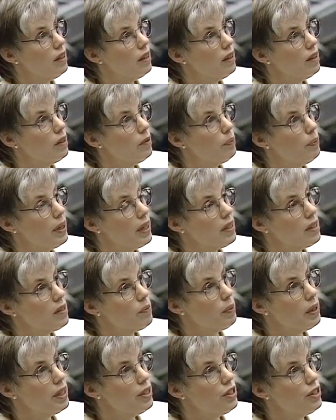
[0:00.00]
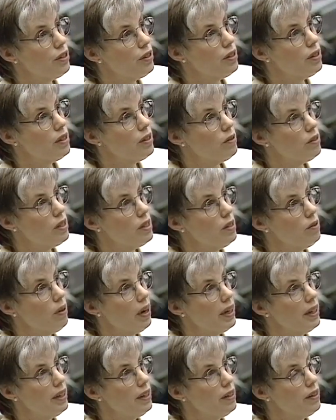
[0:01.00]
the best place you can see
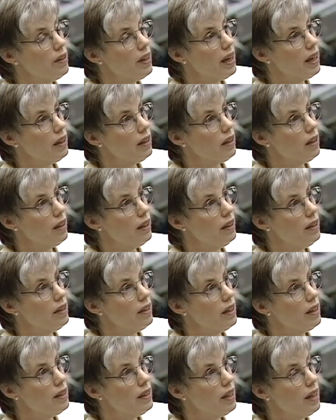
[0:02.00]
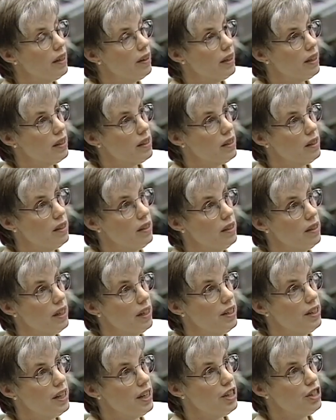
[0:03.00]
right here, that little indentation, that's an
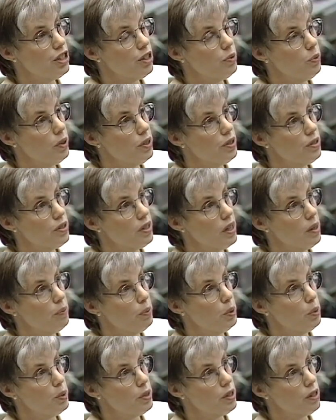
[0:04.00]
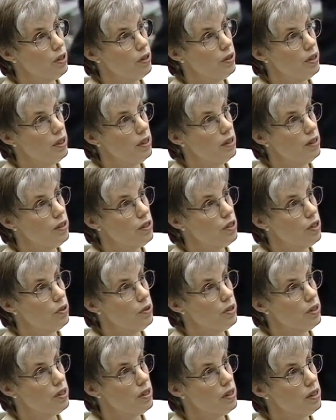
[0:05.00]
indentation where the sample was loaded, and so
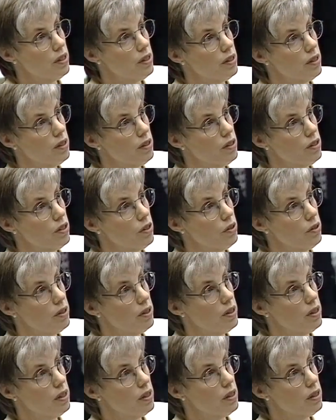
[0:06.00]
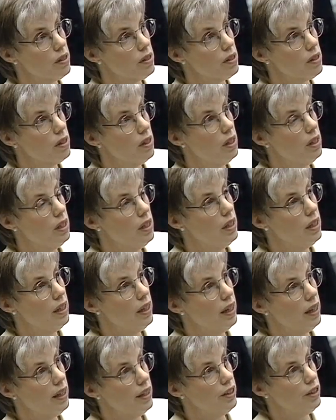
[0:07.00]
is this, and so is this.
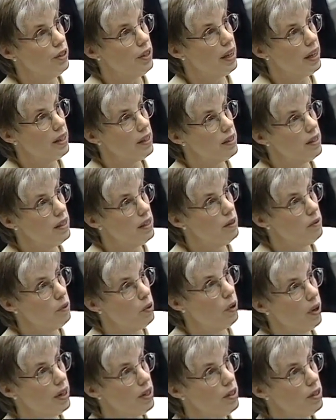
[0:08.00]
And you can't see them quite